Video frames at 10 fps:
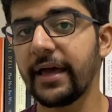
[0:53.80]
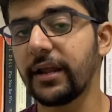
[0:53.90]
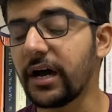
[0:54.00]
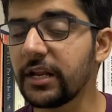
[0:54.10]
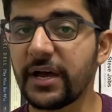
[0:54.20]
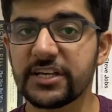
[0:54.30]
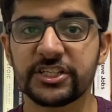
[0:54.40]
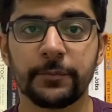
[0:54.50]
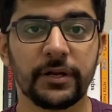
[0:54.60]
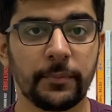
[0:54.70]
an
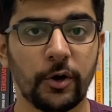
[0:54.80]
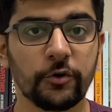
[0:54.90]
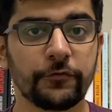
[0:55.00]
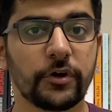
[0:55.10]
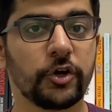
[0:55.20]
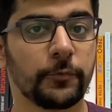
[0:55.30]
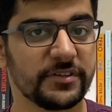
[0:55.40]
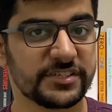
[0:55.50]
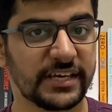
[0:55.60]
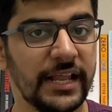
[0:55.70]
unimaginable amount for a
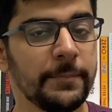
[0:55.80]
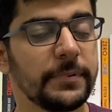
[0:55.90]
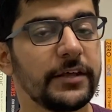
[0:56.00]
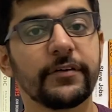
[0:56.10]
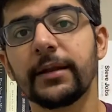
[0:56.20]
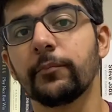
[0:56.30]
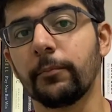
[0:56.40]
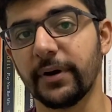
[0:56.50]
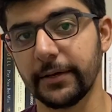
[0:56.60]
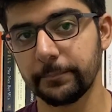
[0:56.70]
domestic help living in
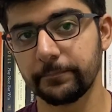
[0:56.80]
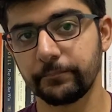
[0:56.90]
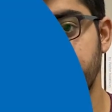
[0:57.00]
Mumbai.